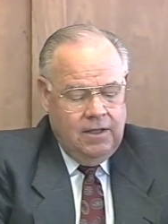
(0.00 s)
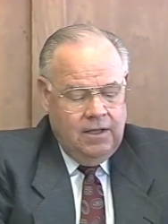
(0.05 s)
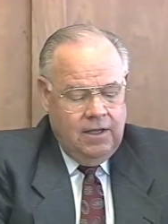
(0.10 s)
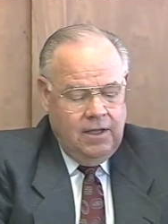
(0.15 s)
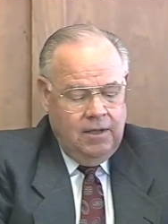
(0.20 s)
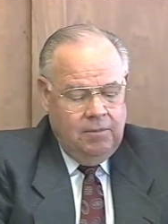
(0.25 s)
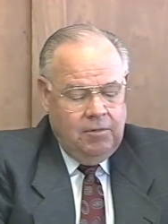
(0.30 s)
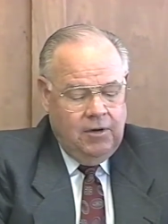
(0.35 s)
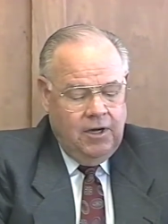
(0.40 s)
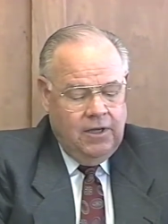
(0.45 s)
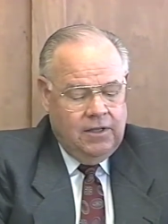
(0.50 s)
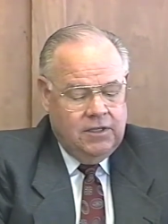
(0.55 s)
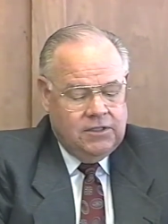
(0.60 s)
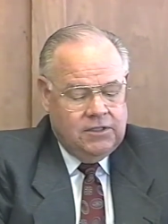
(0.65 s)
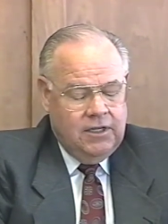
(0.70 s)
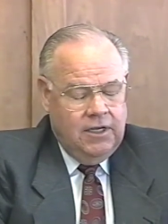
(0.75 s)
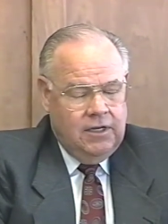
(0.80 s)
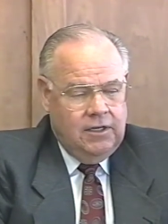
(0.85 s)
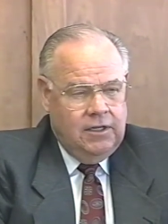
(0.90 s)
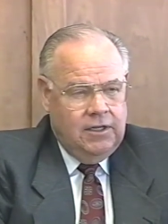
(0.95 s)
uh, by the
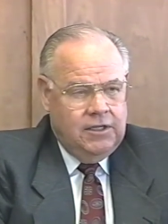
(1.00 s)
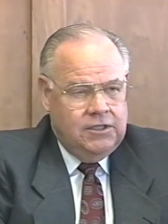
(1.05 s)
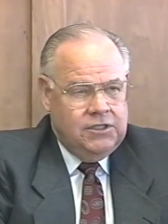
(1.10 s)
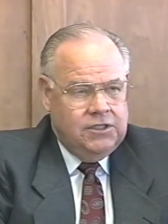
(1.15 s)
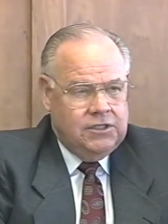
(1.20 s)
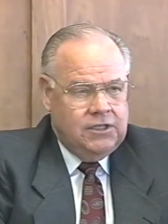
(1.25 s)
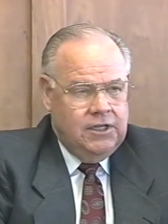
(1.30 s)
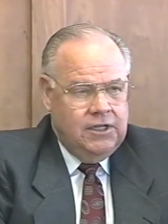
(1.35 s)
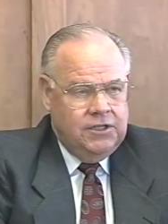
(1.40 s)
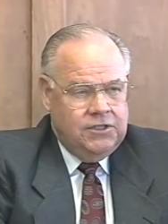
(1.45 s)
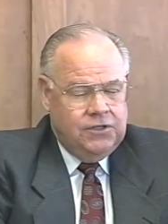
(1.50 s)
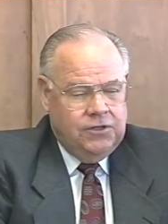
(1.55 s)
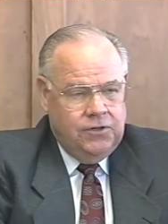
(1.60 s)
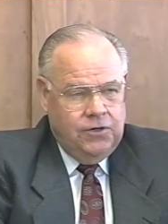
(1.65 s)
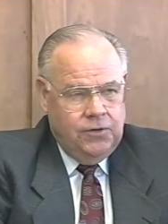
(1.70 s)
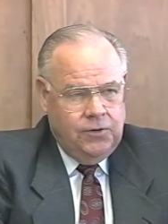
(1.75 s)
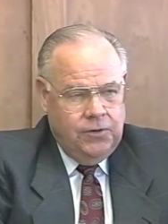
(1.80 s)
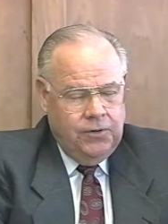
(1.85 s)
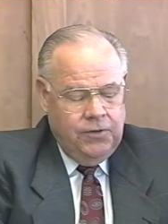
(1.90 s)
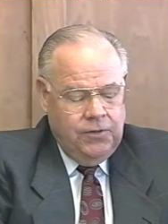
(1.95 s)
state legislature
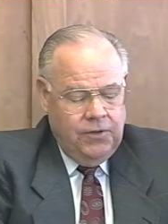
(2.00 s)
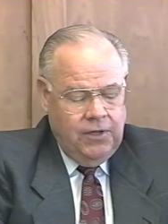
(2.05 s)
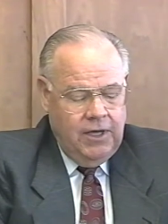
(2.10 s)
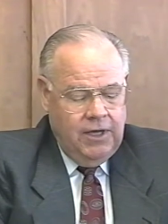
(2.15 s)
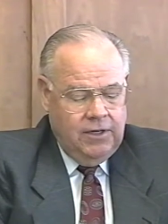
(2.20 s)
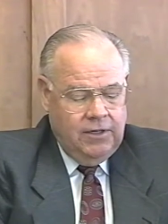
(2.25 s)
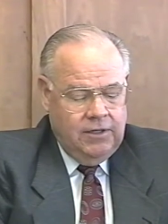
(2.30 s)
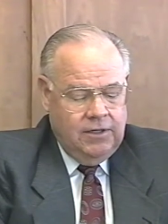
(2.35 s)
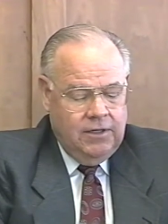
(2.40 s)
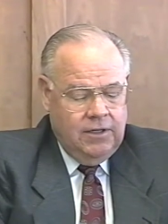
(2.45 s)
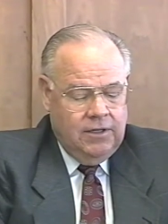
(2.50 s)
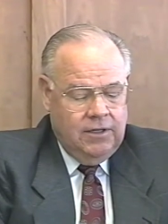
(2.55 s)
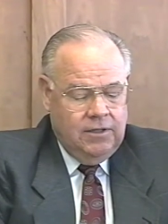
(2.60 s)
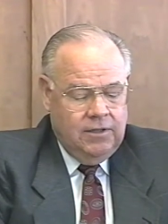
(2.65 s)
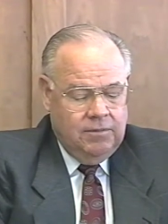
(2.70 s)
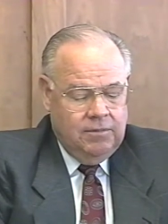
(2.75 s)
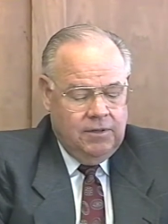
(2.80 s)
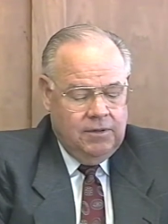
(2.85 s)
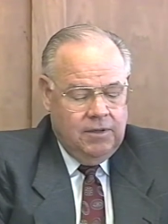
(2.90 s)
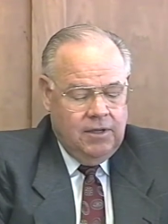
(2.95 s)
during that uh,
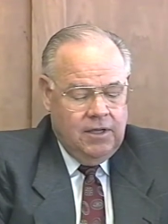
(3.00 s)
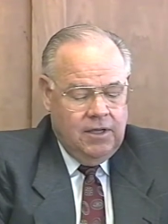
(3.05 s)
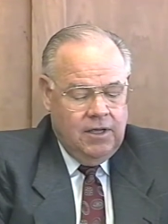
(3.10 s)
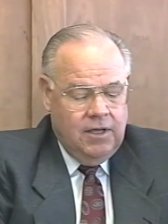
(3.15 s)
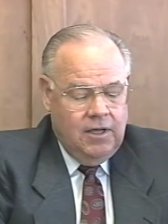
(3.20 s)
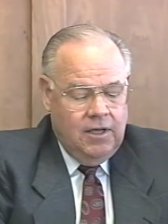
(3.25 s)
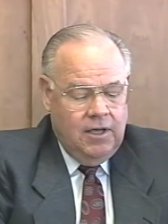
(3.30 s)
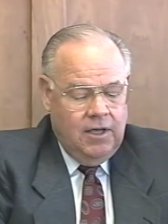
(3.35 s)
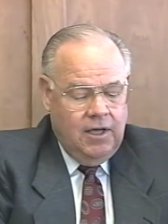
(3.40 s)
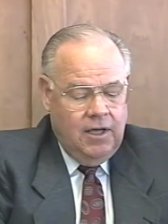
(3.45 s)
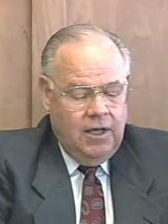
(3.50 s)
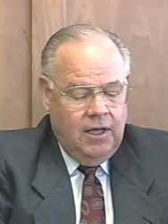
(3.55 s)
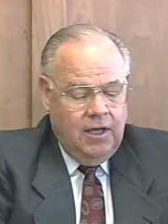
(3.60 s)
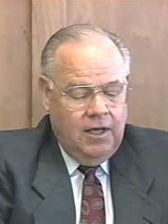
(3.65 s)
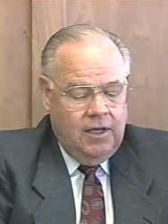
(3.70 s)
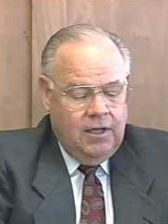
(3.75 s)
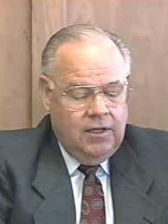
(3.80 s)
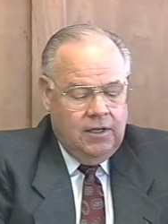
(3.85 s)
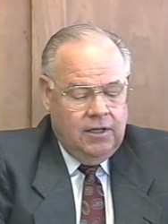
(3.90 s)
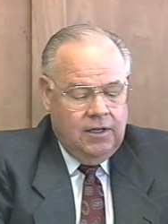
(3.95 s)

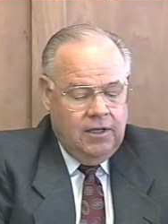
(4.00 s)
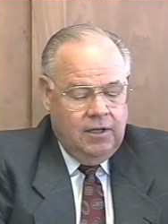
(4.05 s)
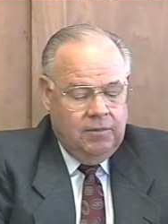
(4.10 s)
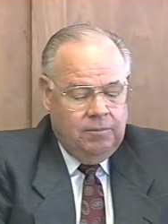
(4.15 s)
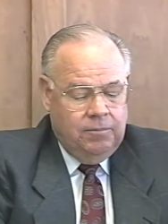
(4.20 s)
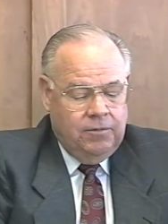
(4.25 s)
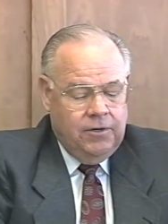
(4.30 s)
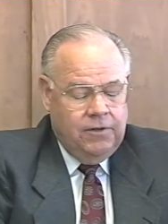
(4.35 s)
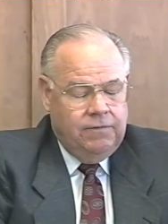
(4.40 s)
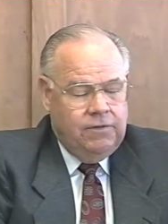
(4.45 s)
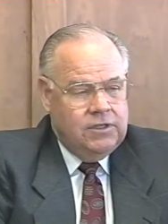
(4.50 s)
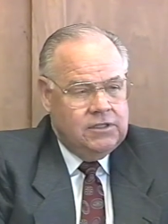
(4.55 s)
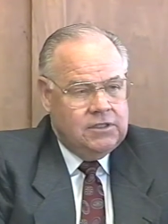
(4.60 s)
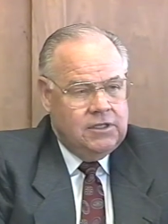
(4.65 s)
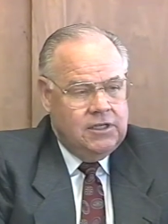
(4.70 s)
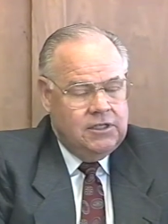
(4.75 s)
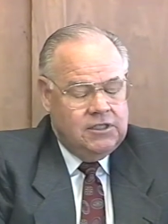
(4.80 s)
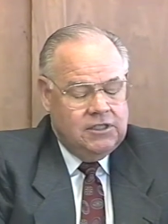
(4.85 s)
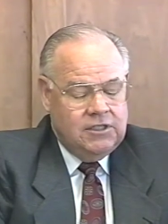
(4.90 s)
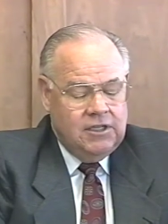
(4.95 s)
uh, previous
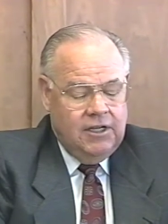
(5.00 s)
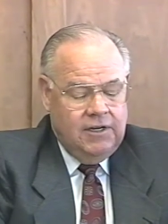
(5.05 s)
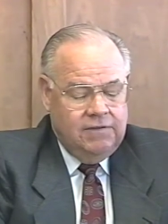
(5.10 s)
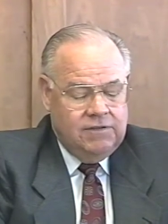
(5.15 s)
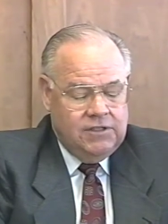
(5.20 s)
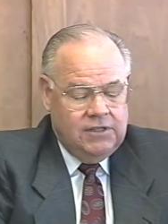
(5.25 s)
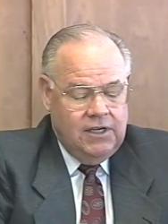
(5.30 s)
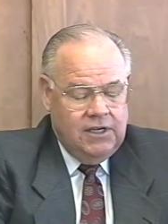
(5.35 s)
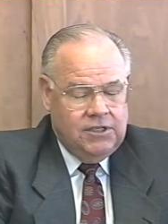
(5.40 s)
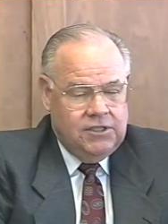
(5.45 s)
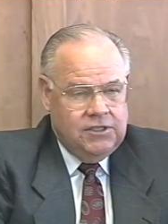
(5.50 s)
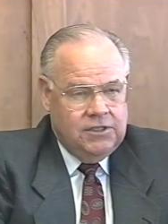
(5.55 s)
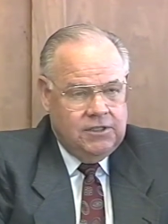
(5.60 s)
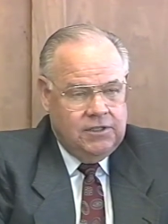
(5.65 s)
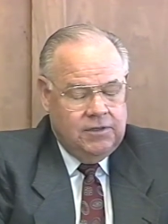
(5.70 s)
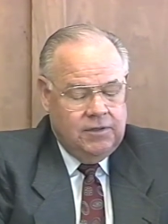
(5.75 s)
legislative session